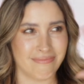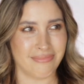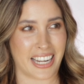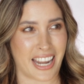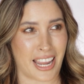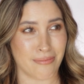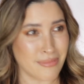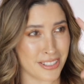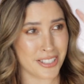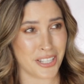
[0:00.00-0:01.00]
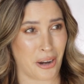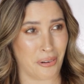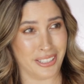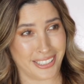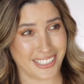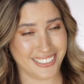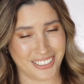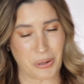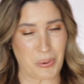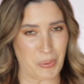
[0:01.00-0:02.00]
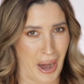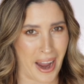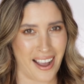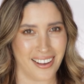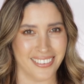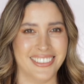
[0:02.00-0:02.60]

The name Tara Lynn. Wow.